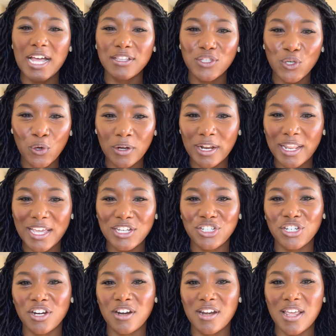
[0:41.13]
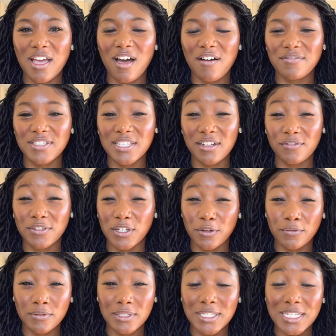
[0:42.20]
totally a journey of
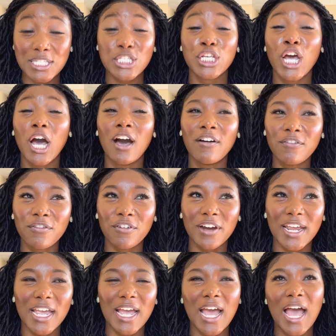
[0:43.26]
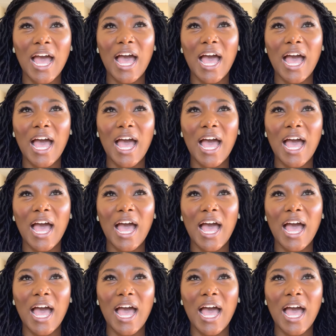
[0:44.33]
self-discovery